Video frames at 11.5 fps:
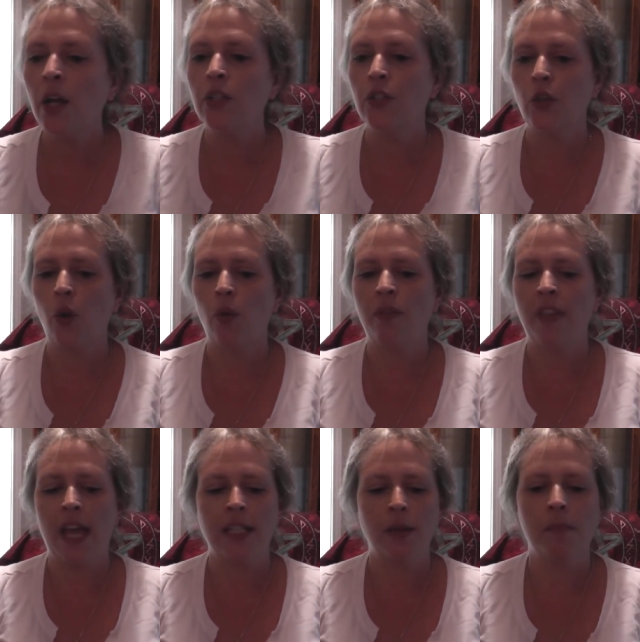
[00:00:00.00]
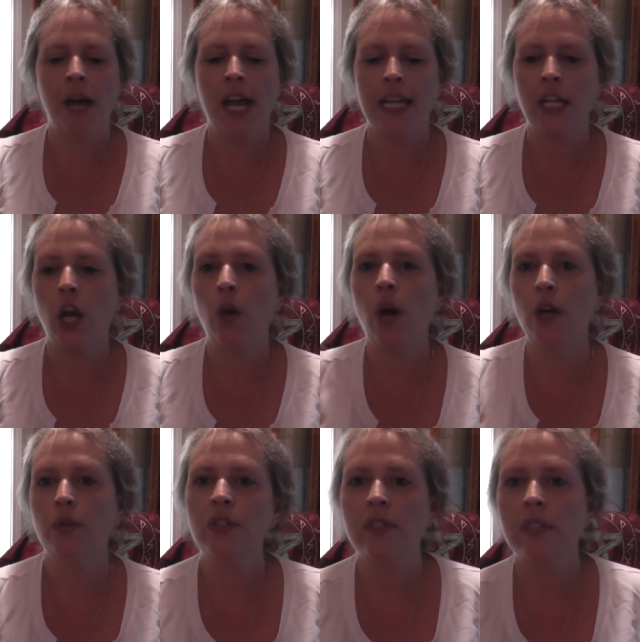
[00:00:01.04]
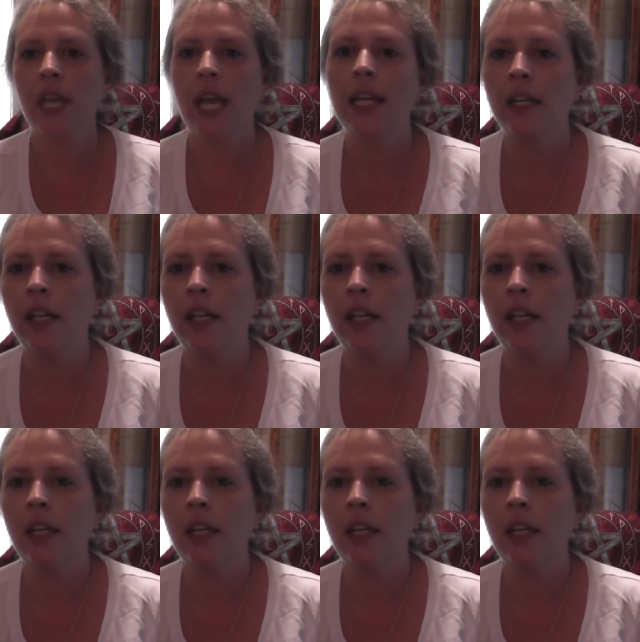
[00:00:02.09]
so that my co-hosts can